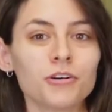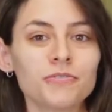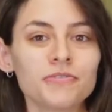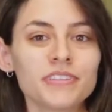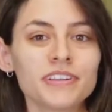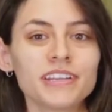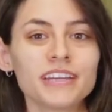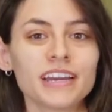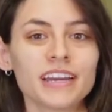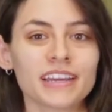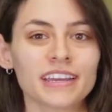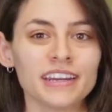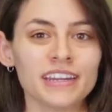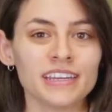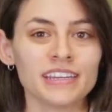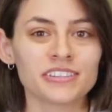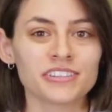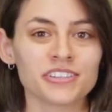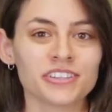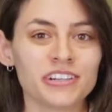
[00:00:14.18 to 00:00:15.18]
Hopefully I can
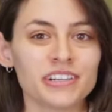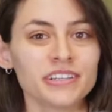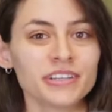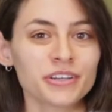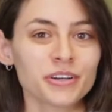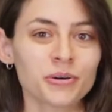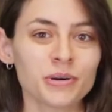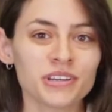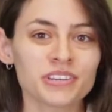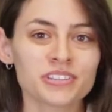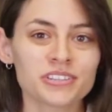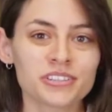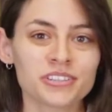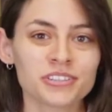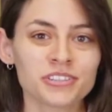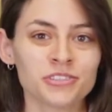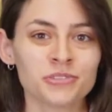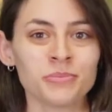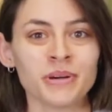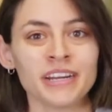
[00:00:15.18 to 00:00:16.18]
answer any
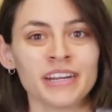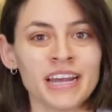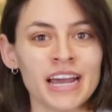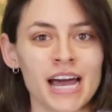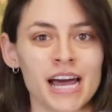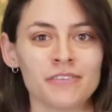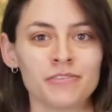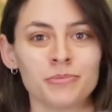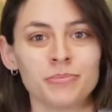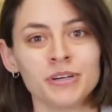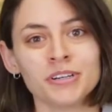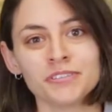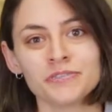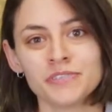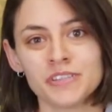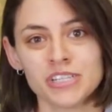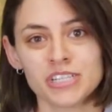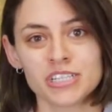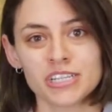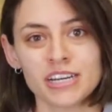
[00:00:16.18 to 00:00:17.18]
questions you might have about
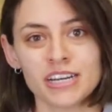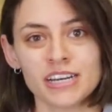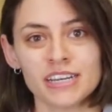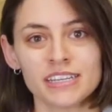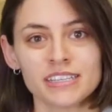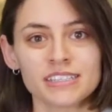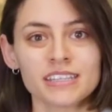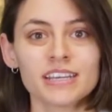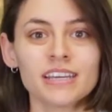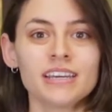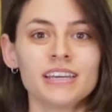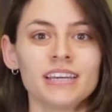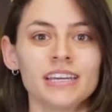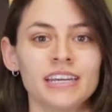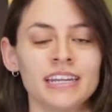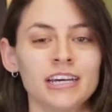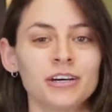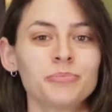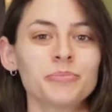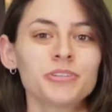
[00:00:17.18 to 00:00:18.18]
fish eyes
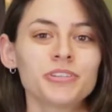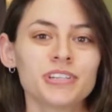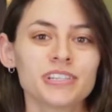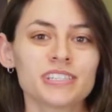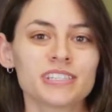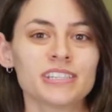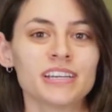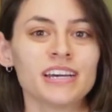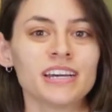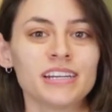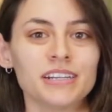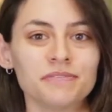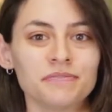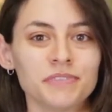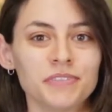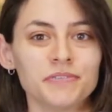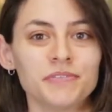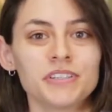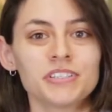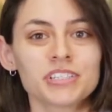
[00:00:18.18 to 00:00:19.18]
and help you decide if
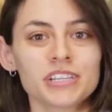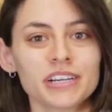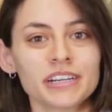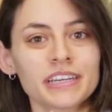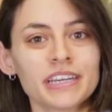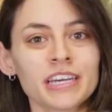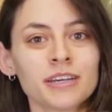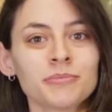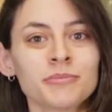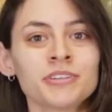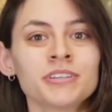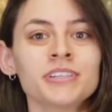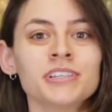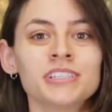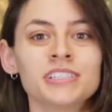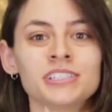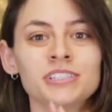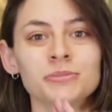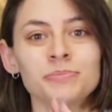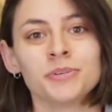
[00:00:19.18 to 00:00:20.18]
the fisheye camera
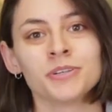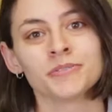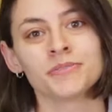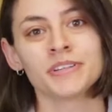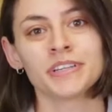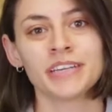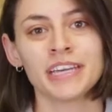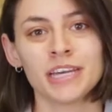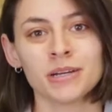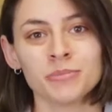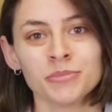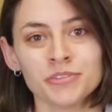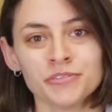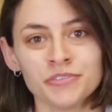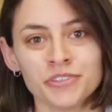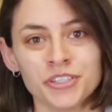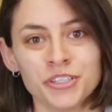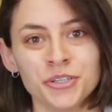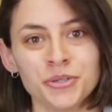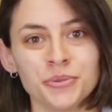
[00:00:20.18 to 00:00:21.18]
is the perfect camera
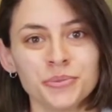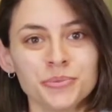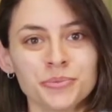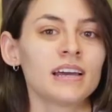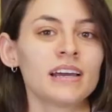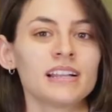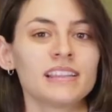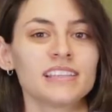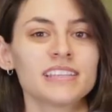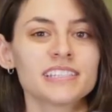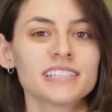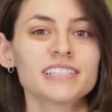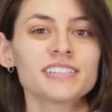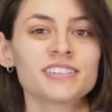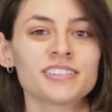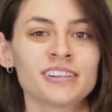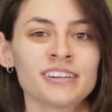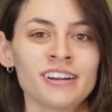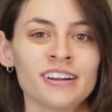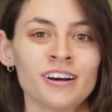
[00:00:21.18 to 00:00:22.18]
for you. Let's get
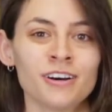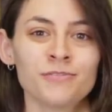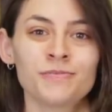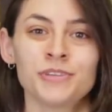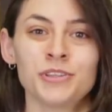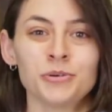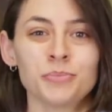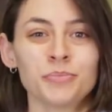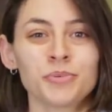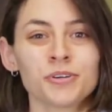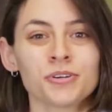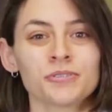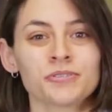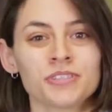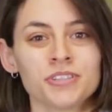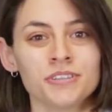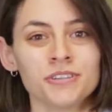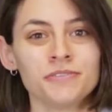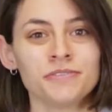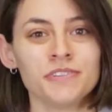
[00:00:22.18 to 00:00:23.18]
started off with the
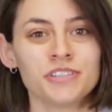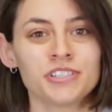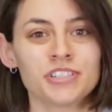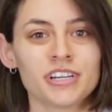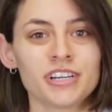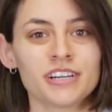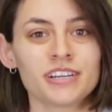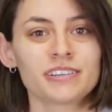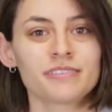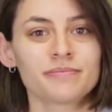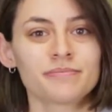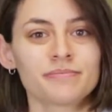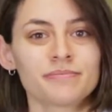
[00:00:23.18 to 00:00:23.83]
pros of the fisheye.